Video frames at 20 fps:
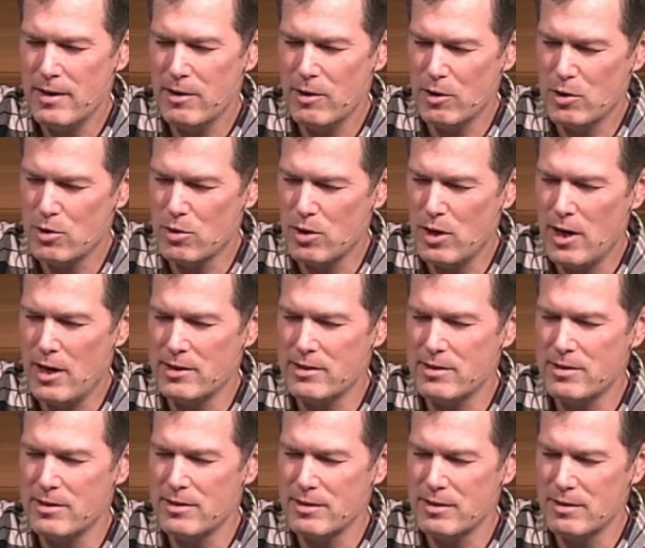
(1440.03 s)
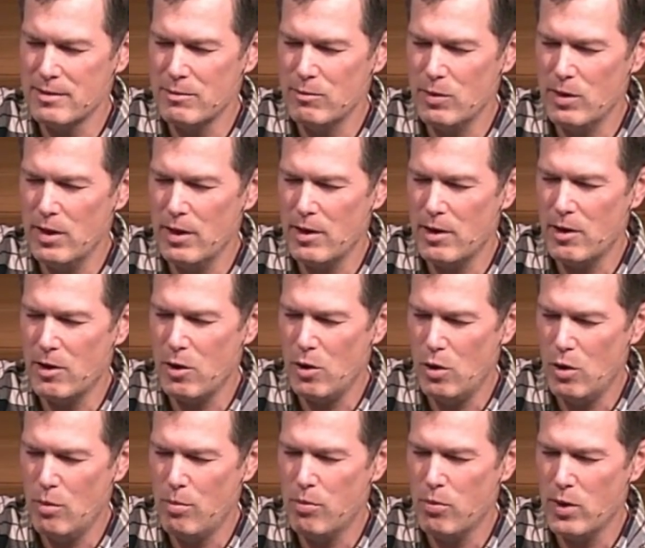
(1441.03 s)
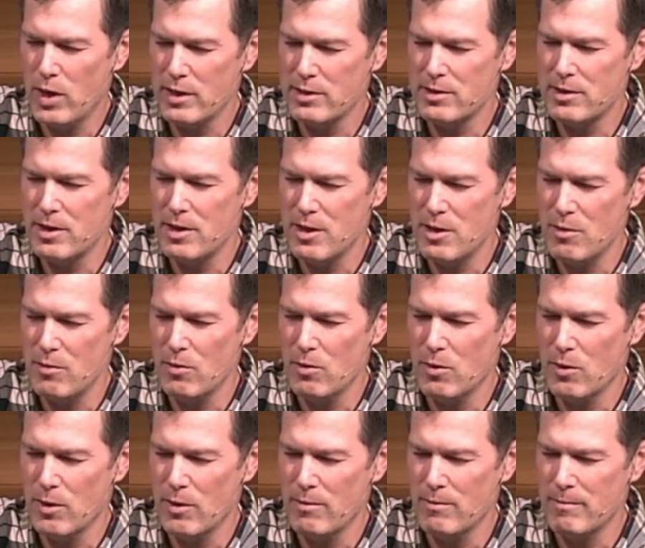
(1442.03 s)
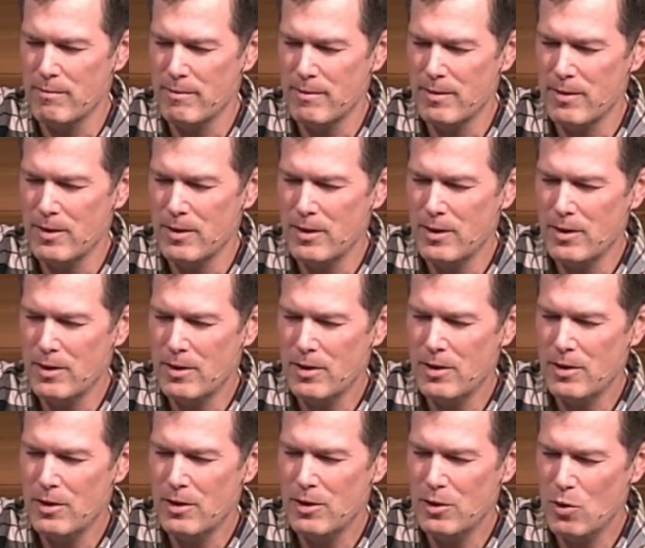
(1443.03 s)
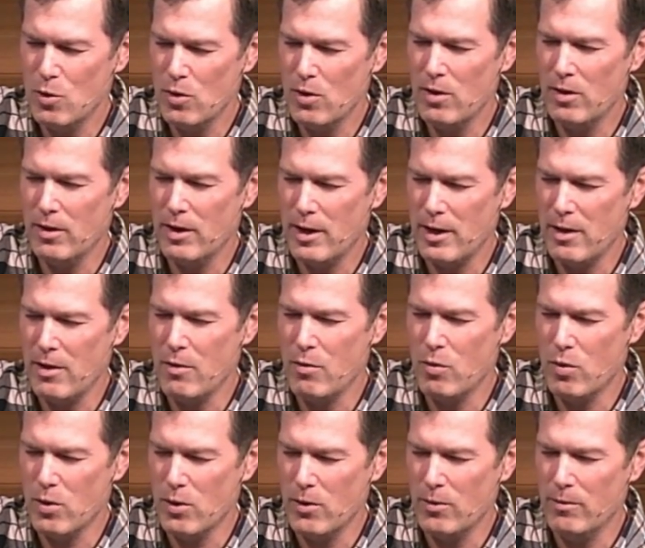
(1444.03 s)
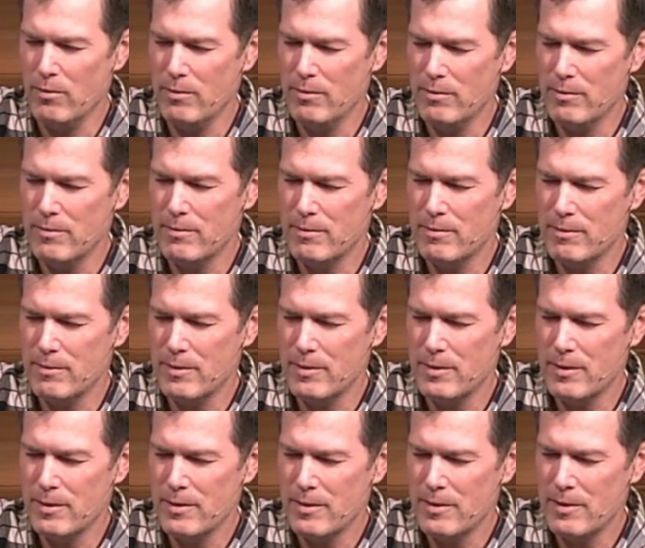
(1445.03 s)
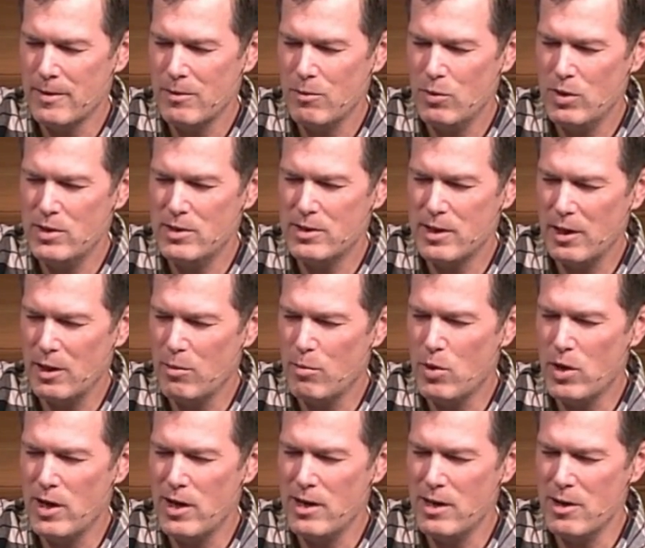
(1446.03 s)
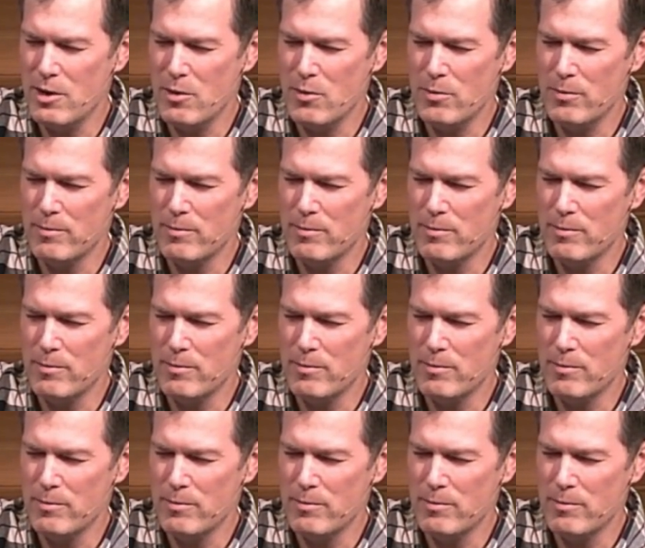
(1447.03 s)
our trust. We let our hope rest in you, Lord. You're the light of the world. We celebrate you